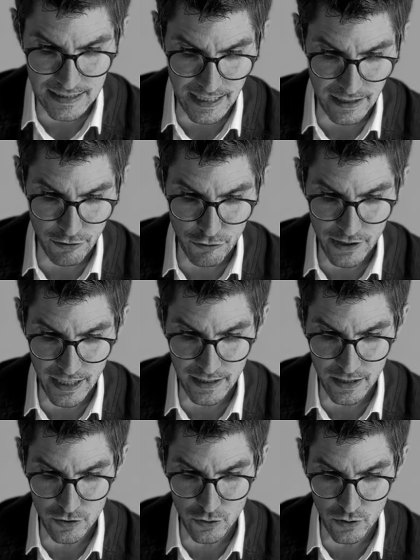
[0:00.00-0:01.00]
say
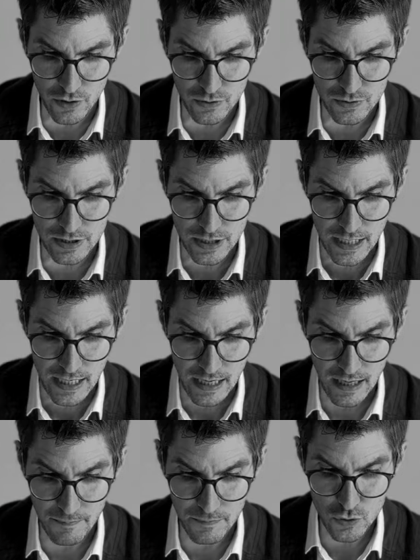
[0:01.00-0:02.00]
300 euros
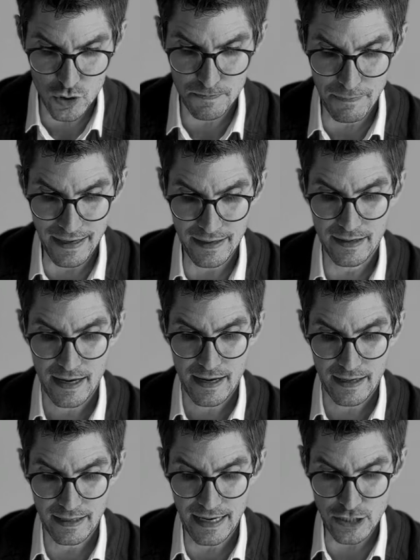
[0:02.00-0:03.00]
you spend
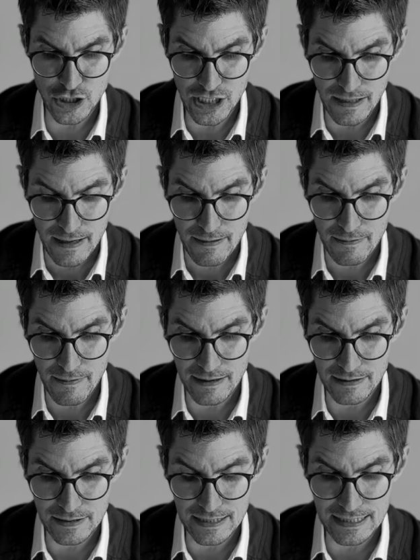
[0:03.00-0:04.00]
in actually
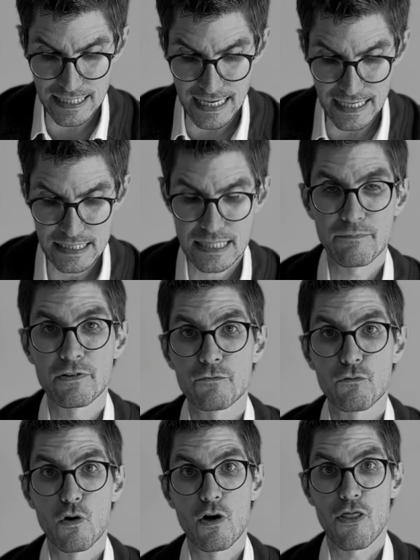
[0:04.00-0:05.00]
selling something
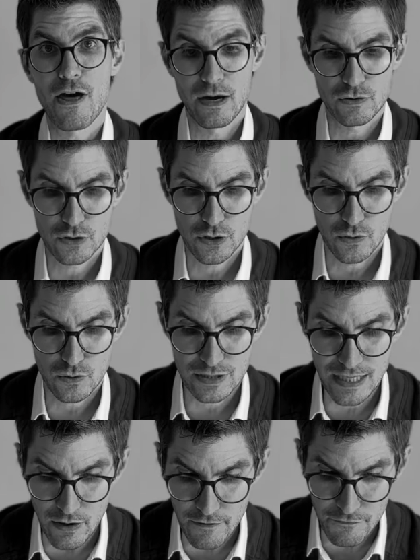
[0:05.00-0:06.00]
for 1,000 euros.
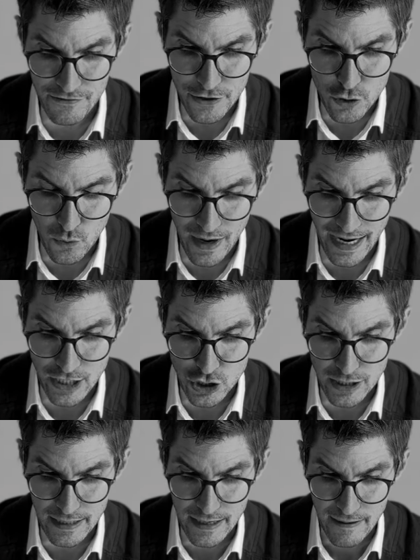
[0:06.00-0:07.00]
Now, if you
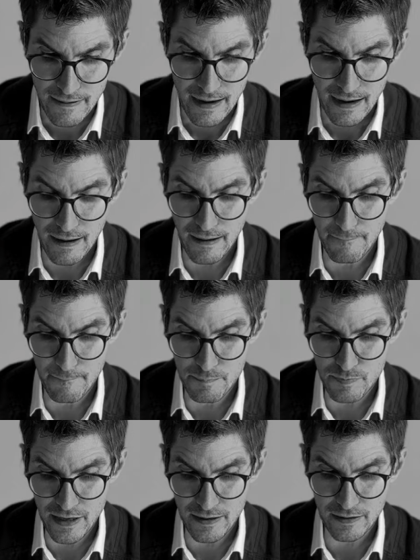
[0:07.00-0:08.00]
actually
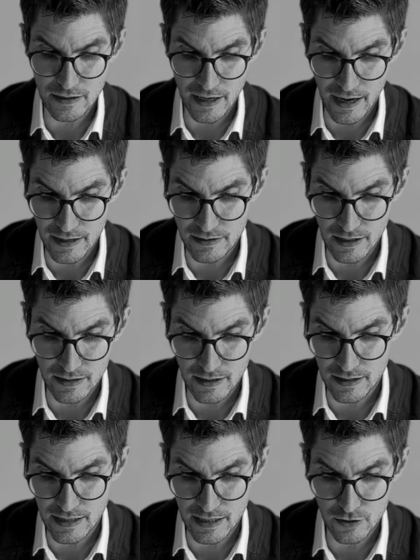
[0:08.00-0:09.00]
and
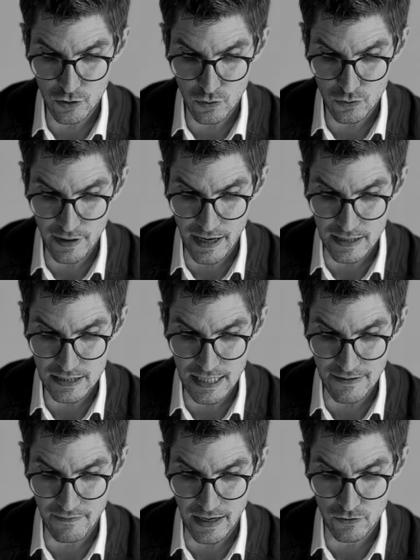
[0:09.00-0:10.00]
then there are
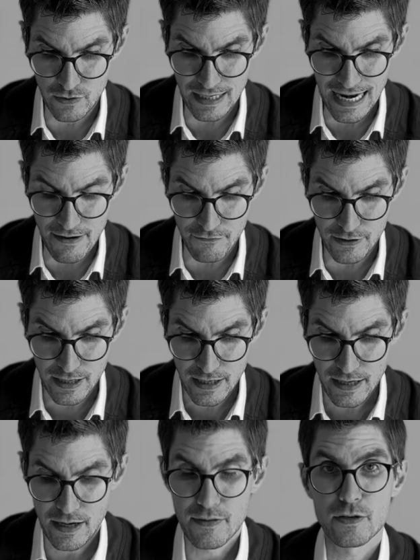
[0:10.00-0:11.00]
700 left,
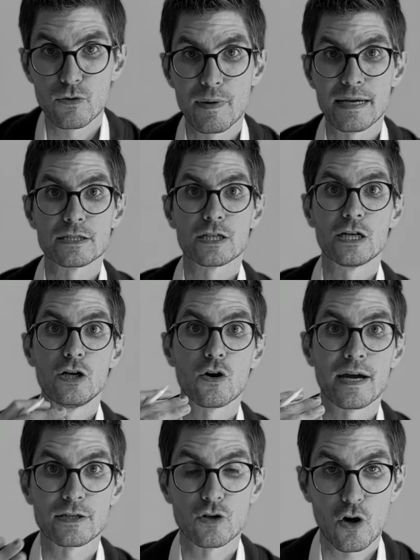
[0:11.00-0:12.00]
and then you basically look
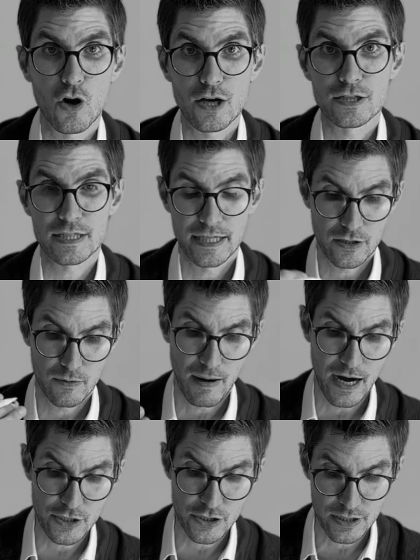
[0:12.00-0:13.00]
at your costs and your
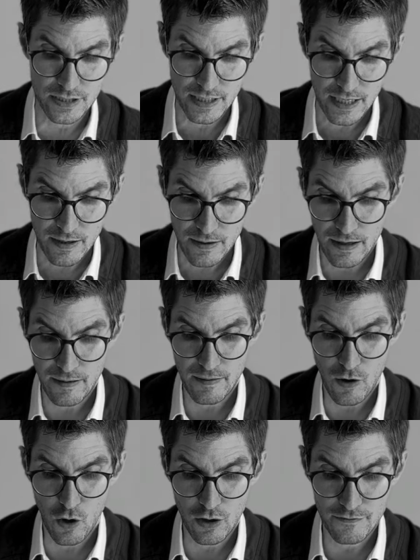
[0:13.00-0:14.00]
margins,
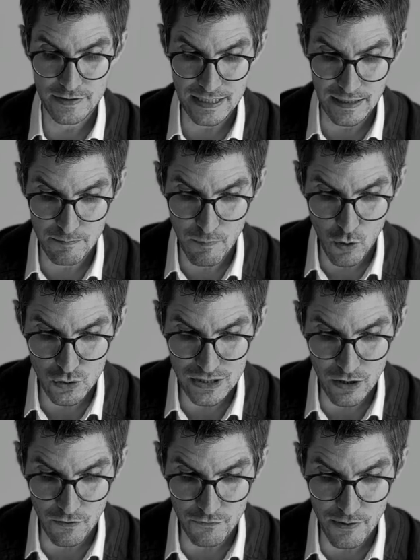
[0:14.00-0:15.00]
all of a sudden most
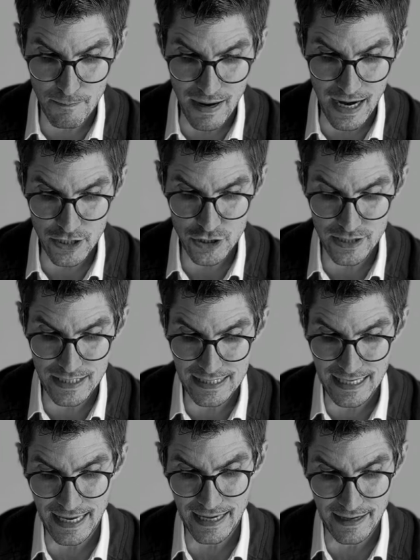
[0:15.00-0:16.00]
of the margin is
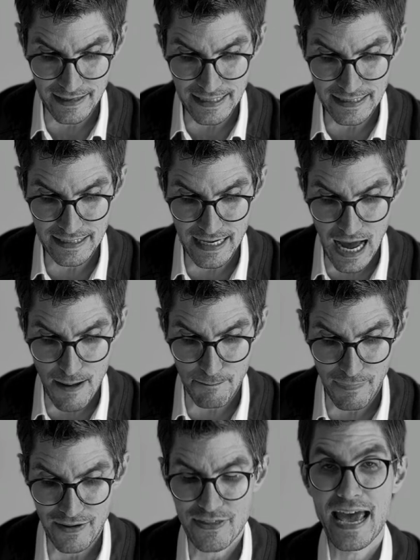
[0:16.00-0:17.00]
eaten up
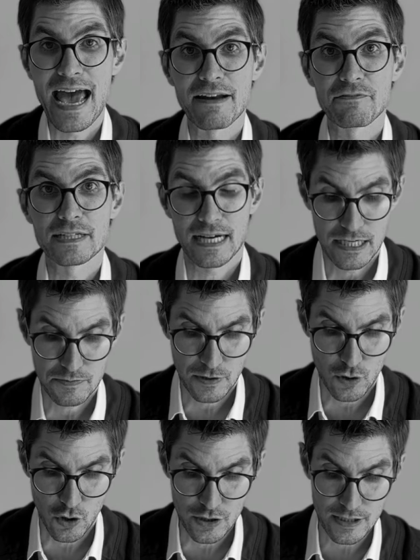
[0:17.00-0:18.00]
by the advertisement
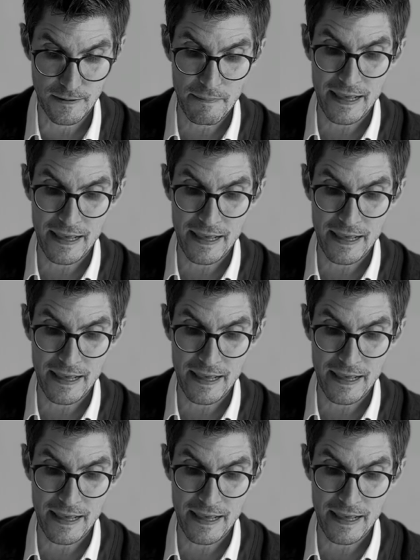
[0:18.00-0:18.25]
cost.